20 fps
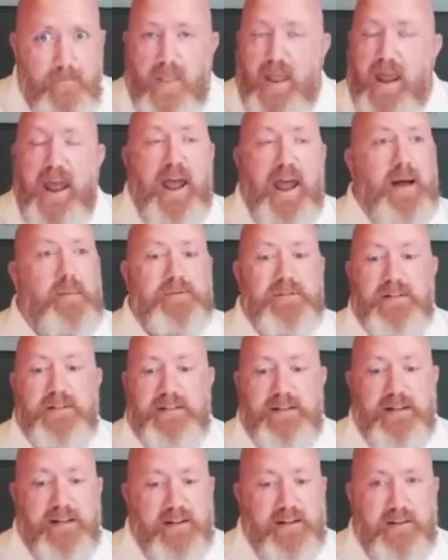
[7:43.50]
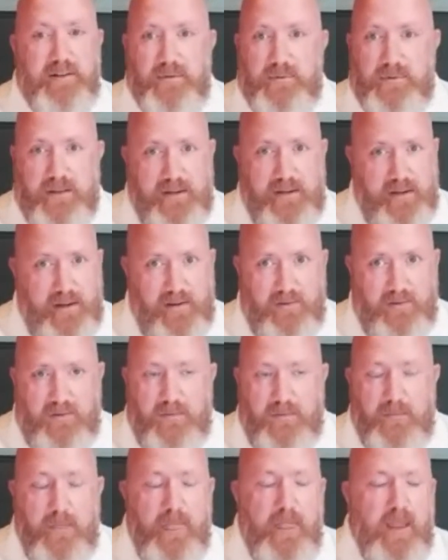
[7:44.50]
Abso-stinking-lutely yes.
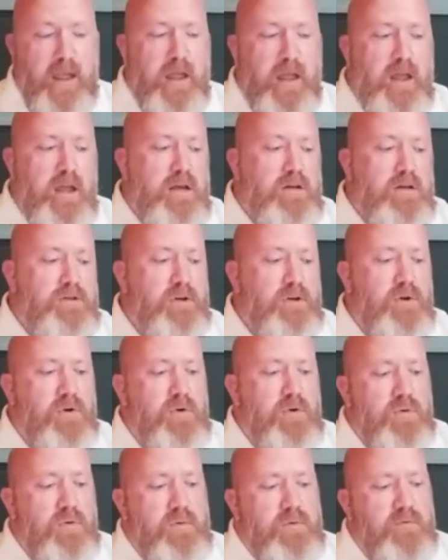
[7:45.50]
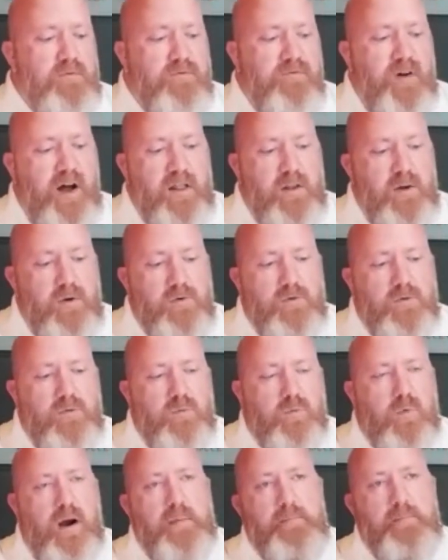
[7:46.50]
So followed
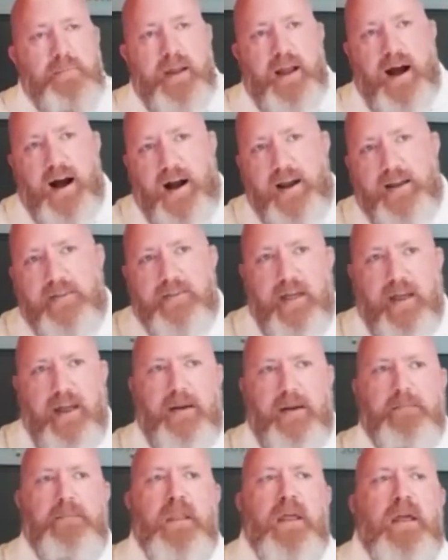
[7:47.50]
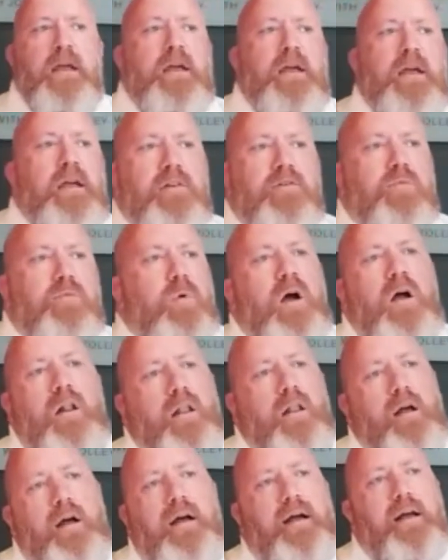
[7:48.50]
right behind that is,
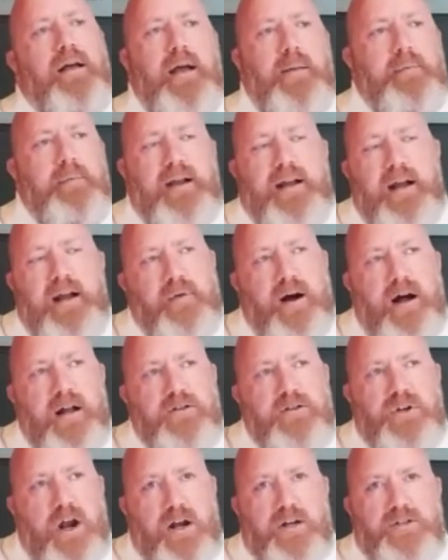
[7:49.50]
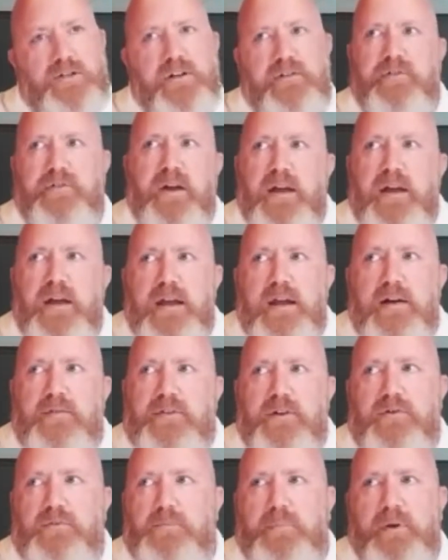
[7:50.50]
well, I mean, come on, Josh, if
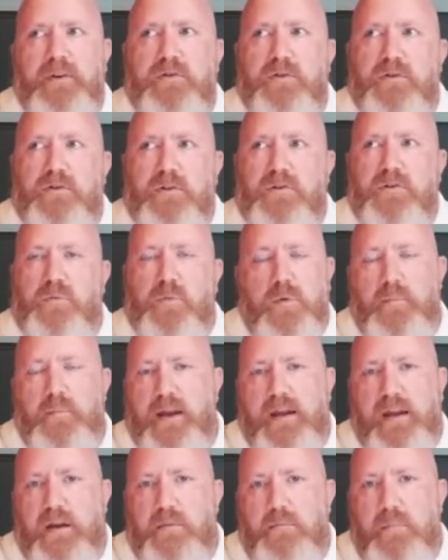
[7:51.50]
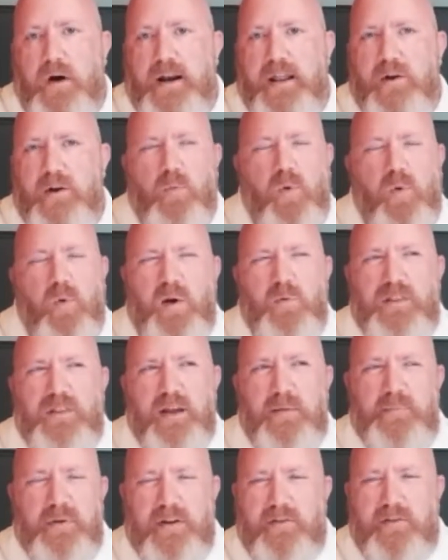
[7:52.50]
these businesses were making money, why would
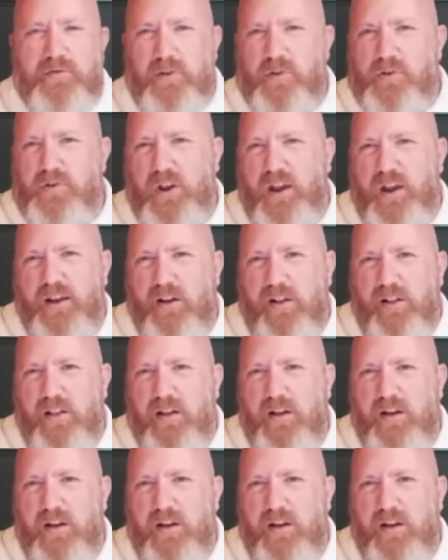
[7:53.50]
they be for sale?